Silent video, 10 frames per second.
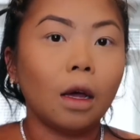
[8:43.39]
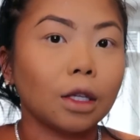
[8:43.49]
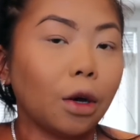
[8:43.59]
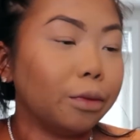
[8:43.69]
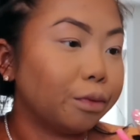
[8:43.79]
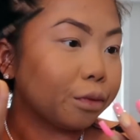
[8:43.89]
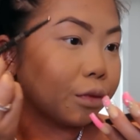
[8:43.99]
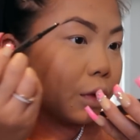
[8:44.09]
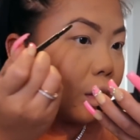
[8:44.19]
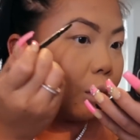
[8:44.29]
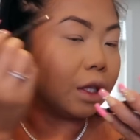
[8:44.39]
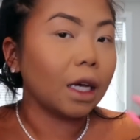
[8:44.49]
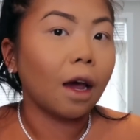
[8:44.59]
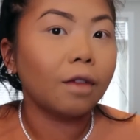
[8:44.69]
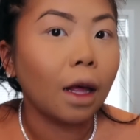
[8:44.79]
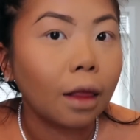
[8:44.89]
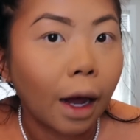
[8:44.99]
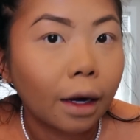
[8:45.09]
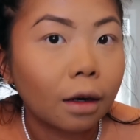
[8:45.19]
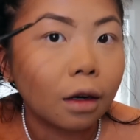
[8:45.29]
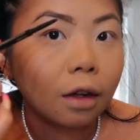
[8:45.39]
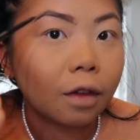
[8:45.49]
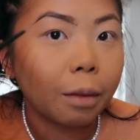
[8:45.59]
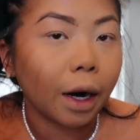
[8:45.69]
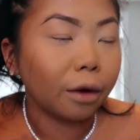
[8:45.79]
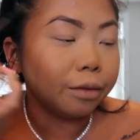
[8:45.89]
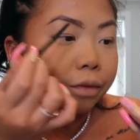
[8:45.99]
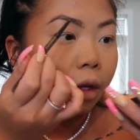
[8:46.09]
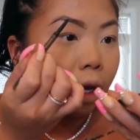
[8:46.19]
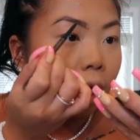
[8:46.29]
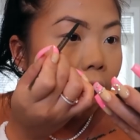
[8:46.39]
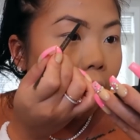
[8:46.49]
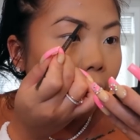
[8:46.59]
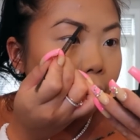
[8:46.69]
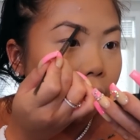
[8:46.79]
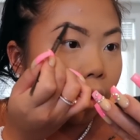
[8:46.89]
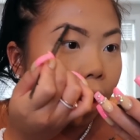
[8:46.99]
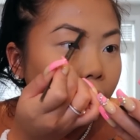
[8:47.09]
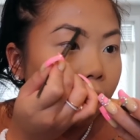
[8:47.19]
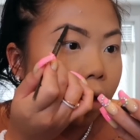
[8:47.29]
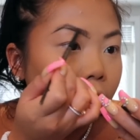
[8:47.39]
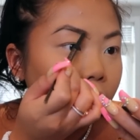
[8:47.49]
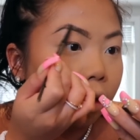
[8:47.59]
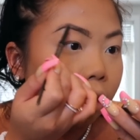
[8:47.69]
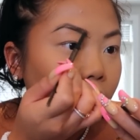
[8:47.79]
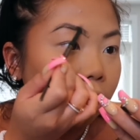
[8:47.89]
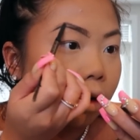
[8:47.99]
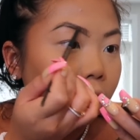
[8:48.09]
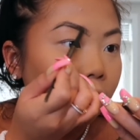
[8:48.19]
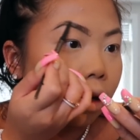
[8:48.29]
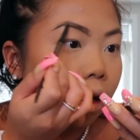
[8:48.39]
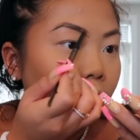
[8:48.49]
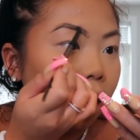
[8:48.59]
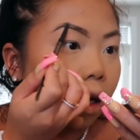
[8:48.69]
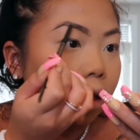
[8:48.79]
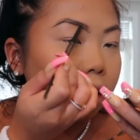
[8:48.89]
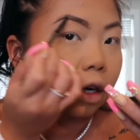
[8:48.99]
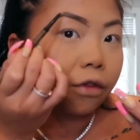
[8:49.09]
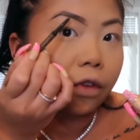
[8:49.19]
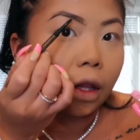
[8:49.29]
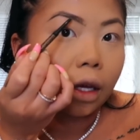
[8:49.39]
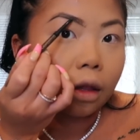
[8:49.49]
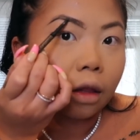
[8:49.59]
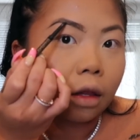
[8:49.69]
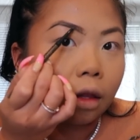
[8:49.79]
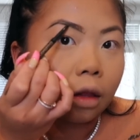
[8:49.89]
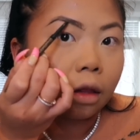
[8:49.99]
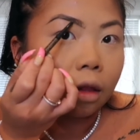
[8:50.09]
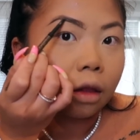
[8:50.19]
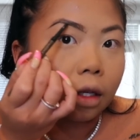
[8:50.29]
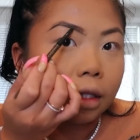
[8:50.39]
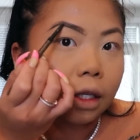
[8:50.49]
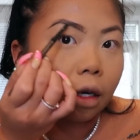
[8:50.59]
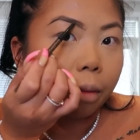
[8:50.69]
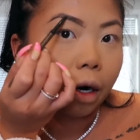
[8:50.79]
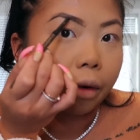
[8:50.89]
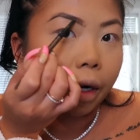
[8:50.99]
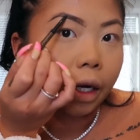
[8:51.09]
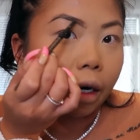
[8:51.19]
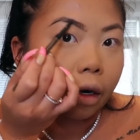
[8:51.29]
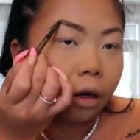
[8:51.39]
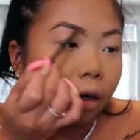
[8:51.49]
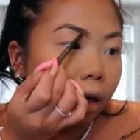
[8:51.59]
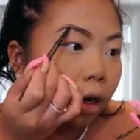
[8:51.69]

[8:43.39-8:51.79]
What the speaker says: So once I have that line underneath the brow, I will go in and start filling this center part right here,